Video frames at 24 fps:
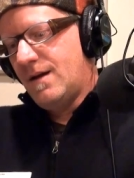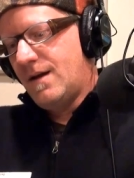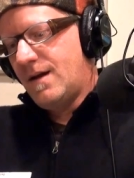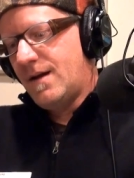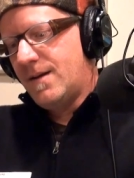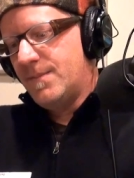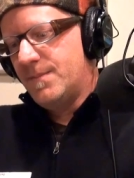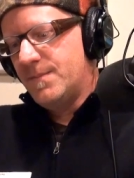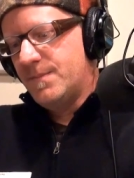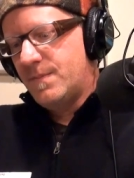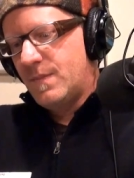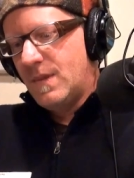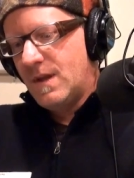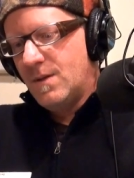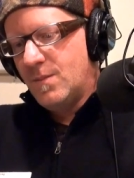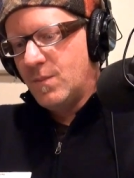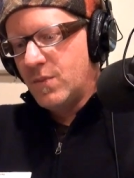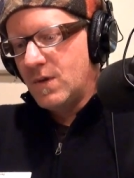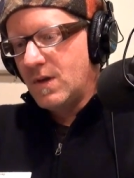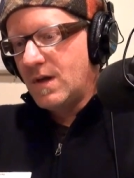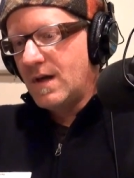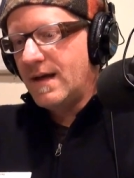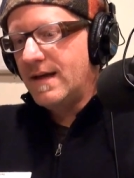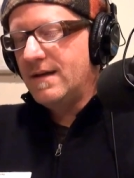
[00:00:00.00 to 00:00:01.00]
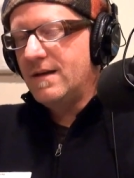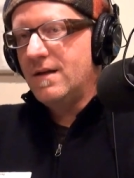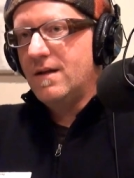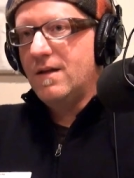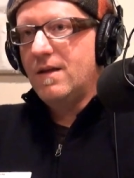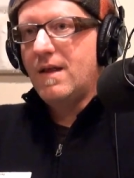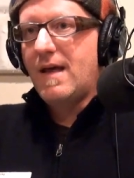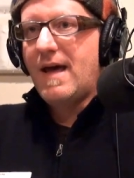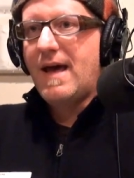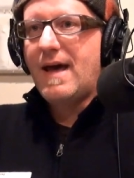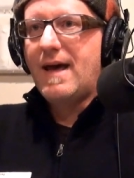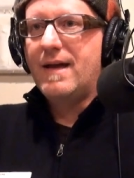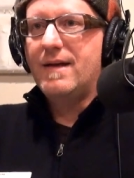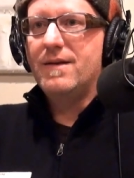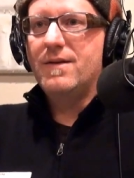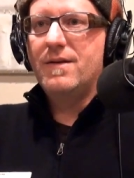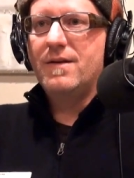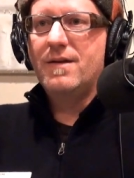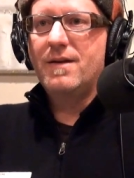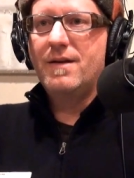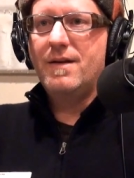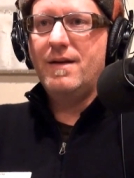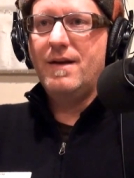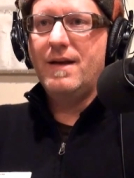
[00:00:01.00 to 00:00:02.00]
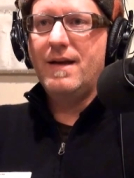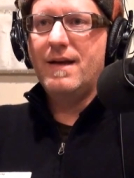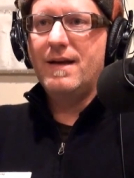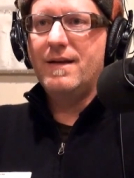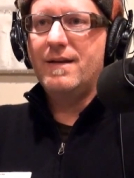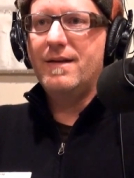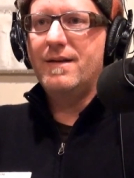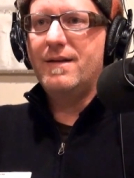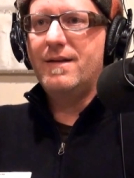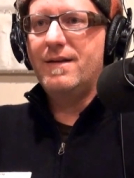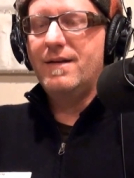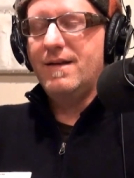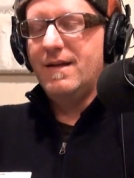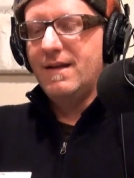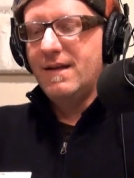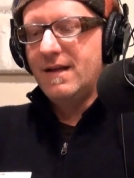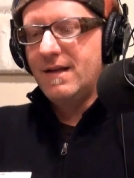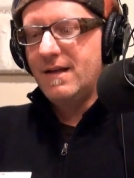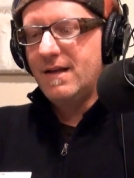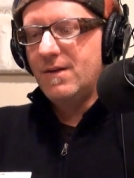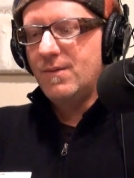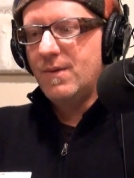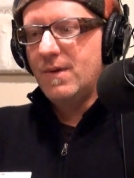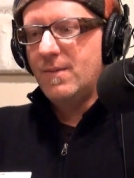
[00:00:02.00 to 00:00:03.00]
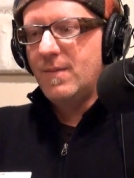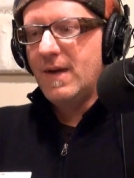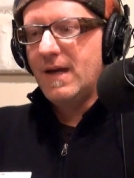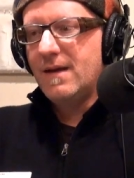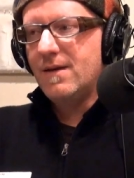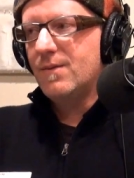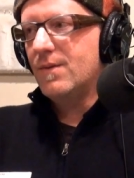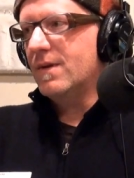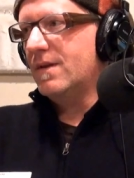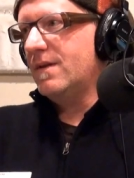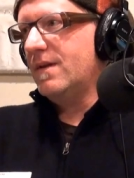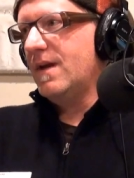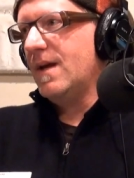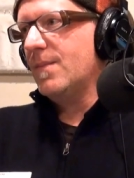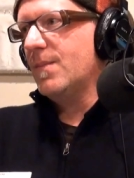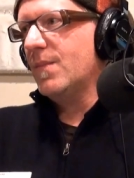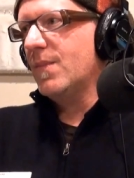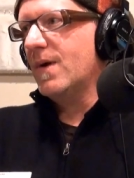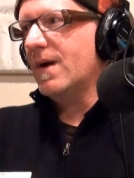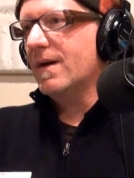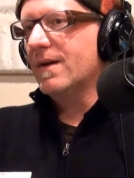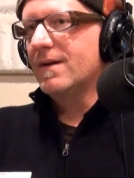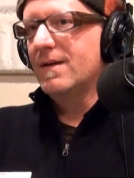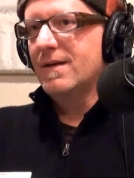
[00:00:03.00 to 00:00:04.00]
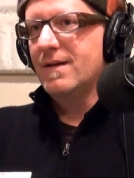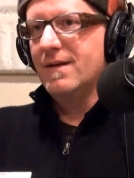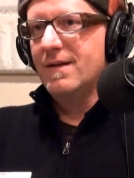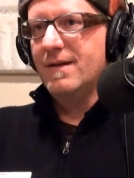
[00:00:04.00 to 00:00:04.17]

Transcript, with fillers: um, applied to that, and and then you would paint with tempera,